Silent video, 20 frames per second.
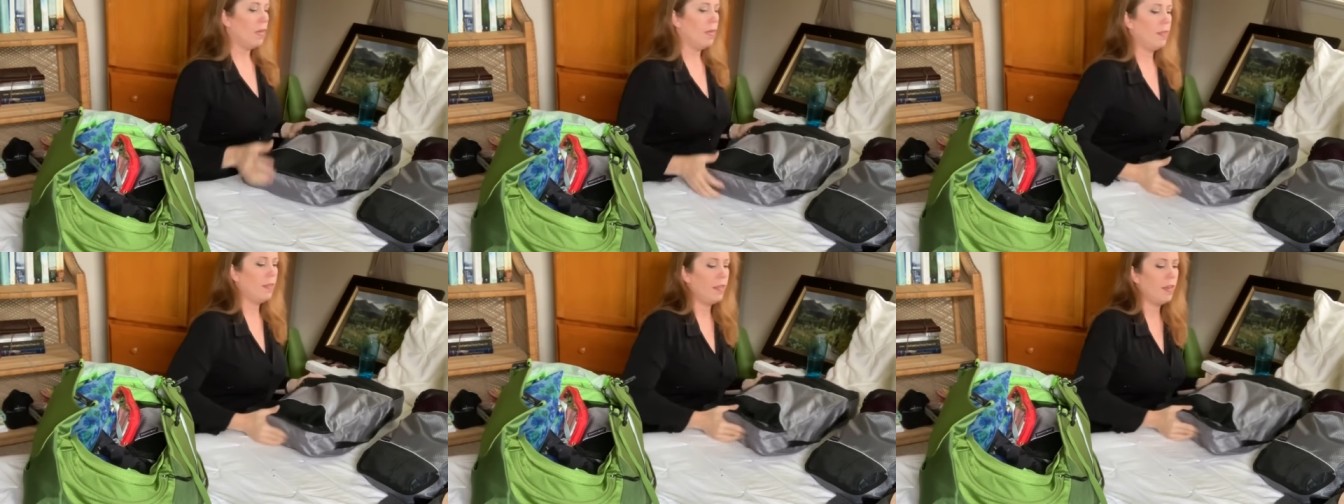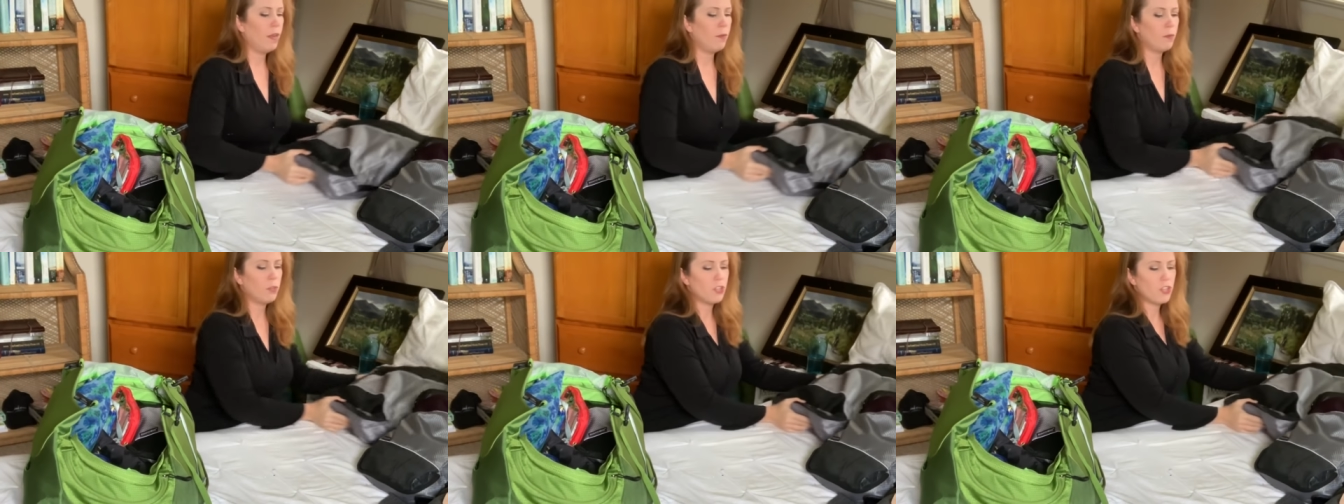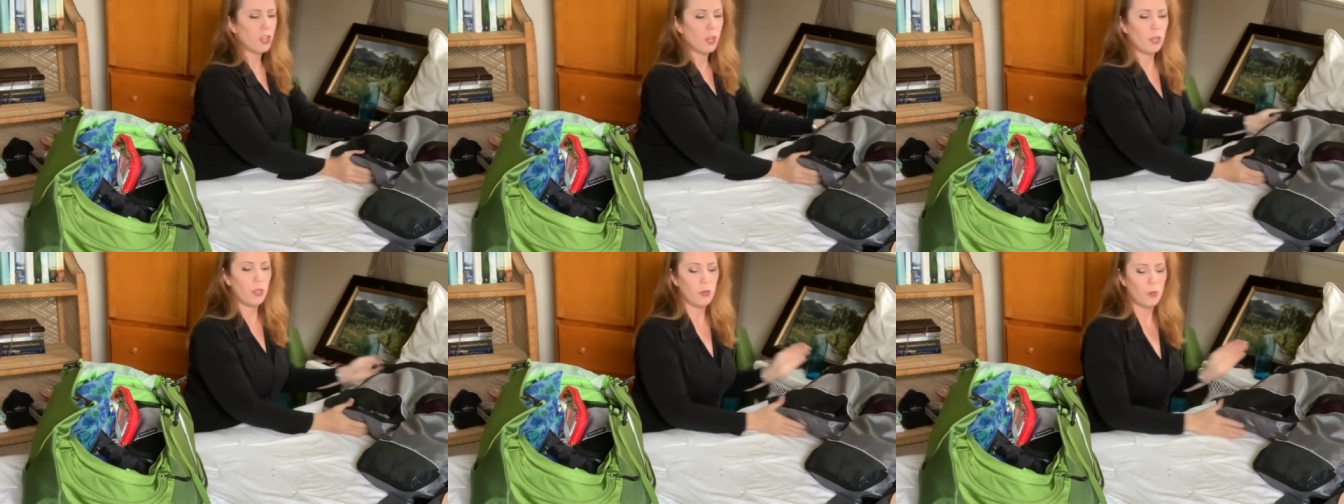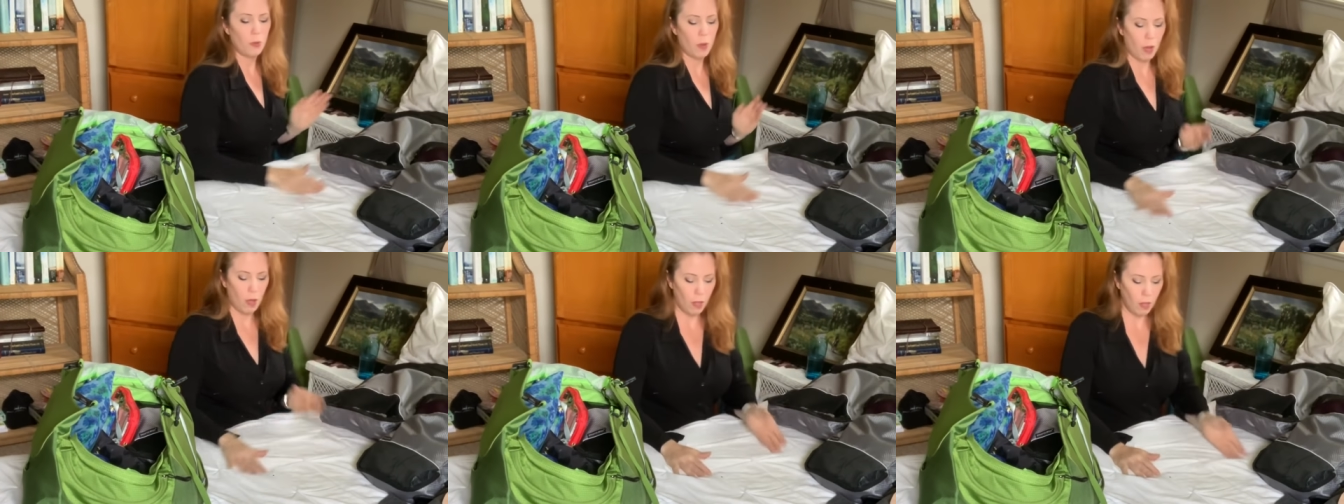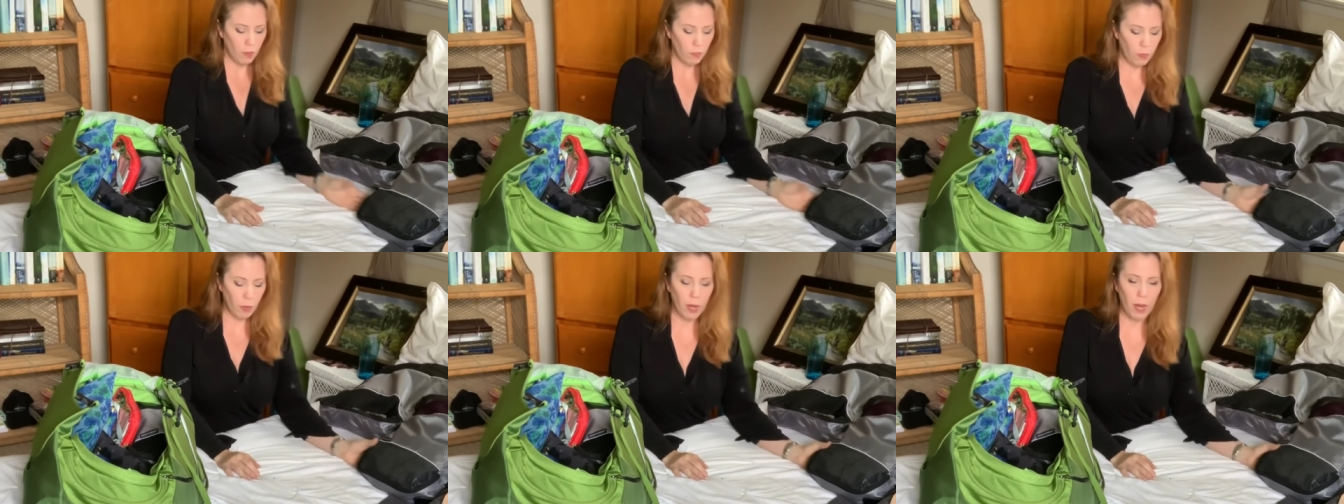And then I will show you
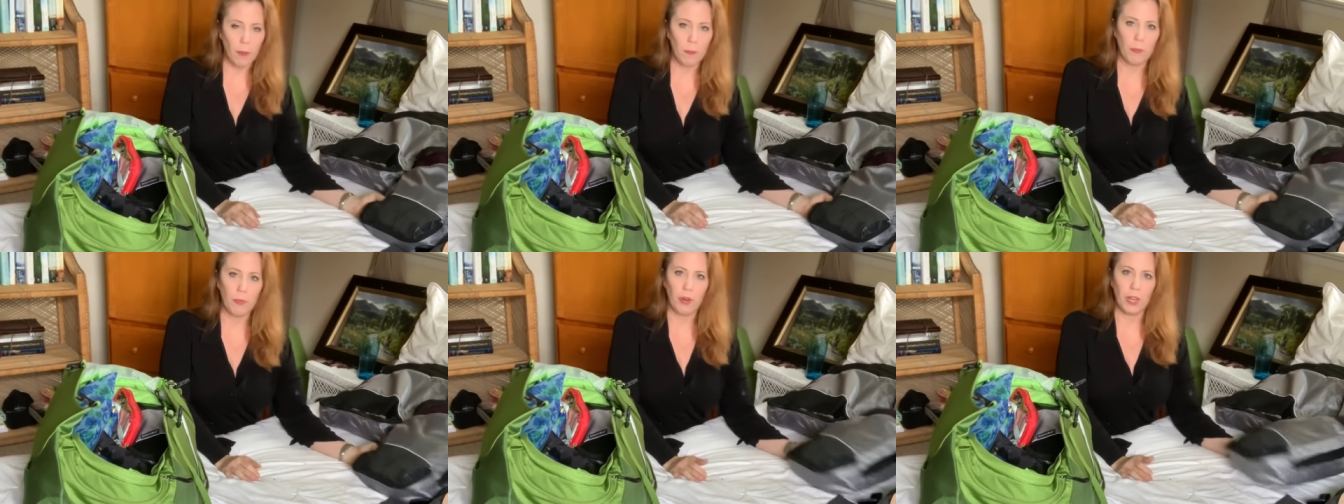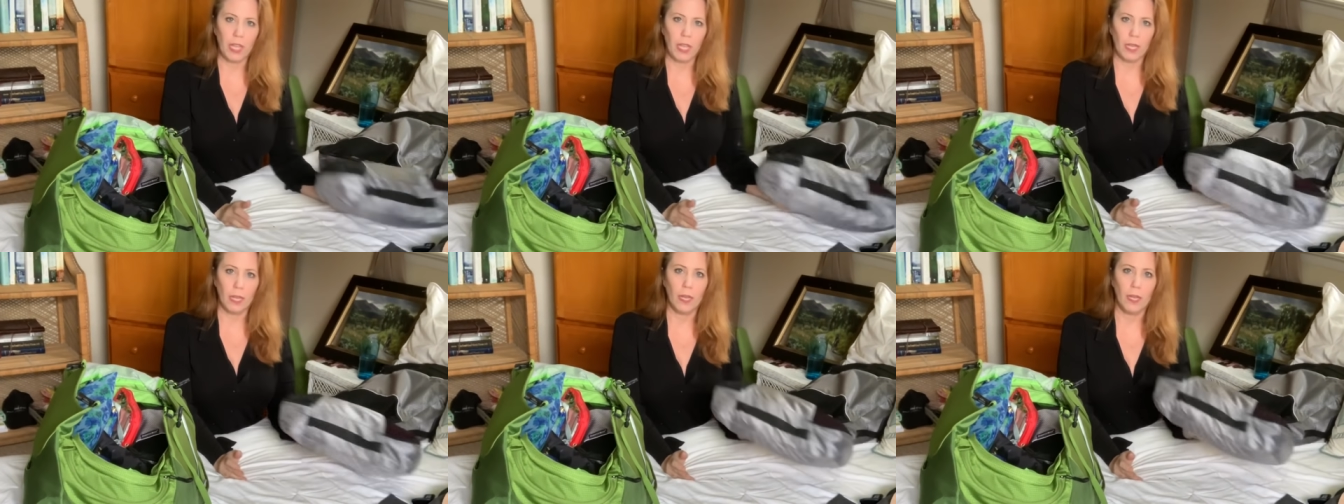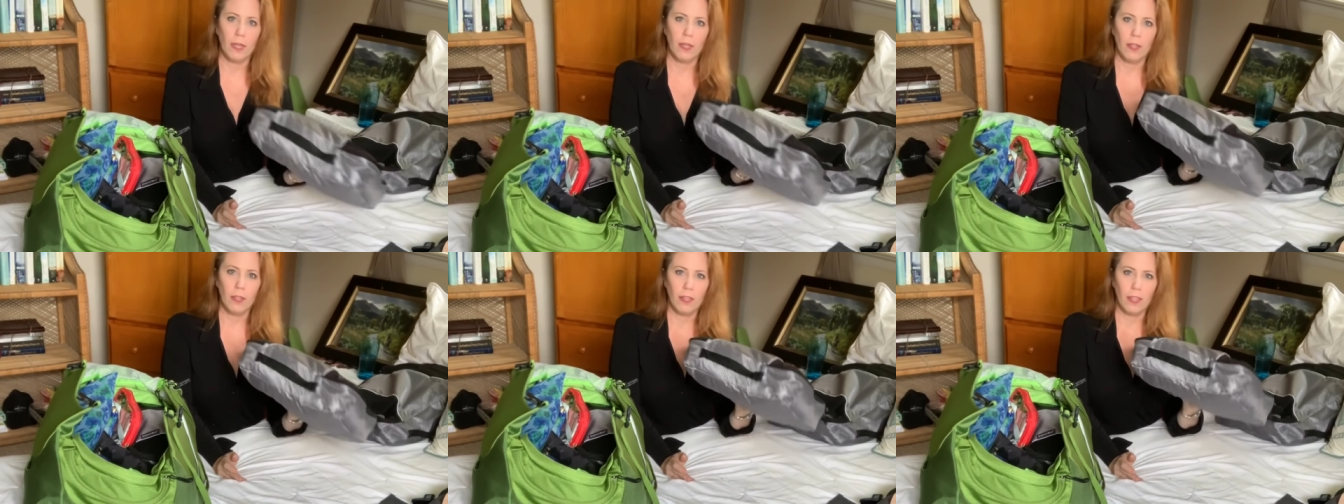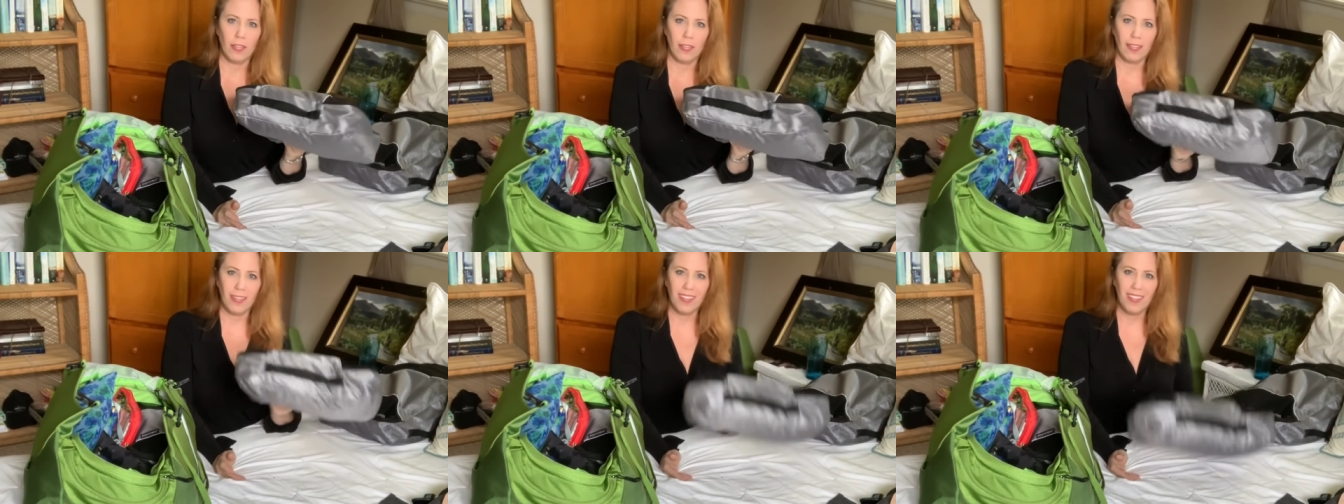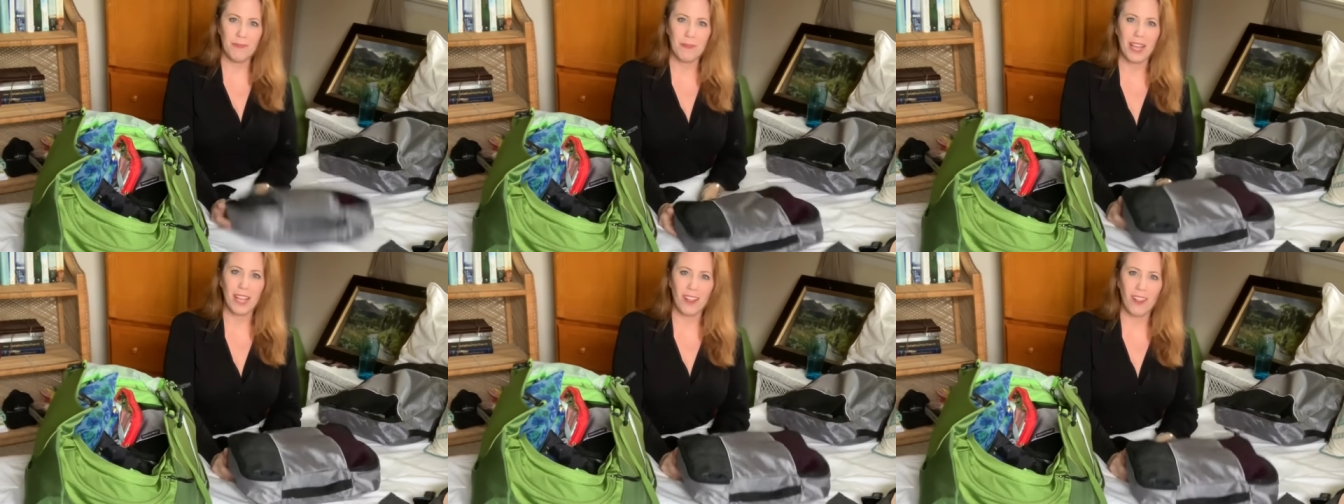all of what I'm bringing
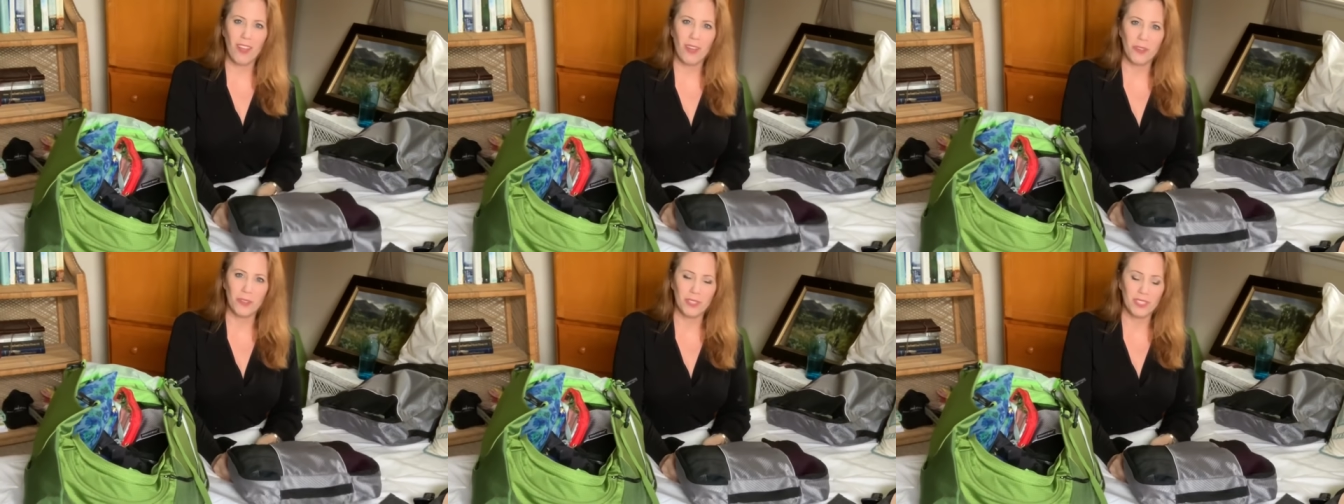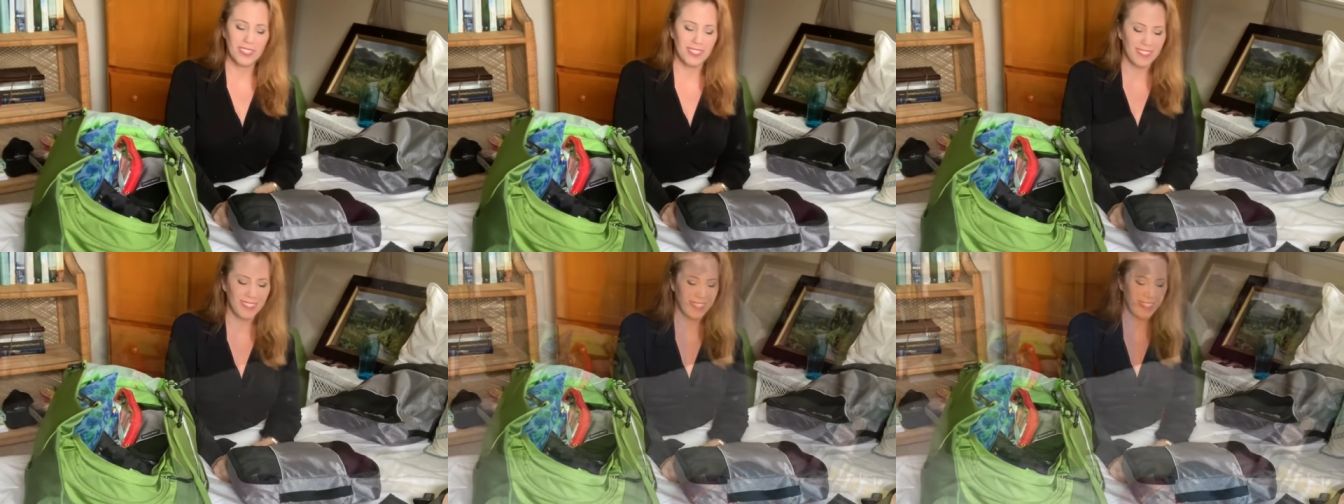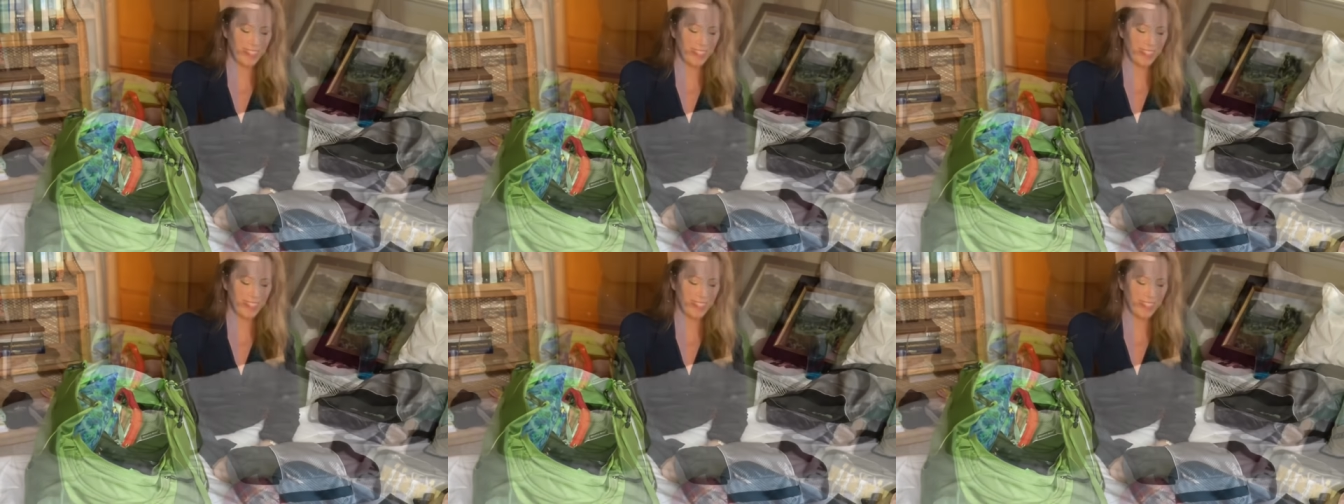in my clothes.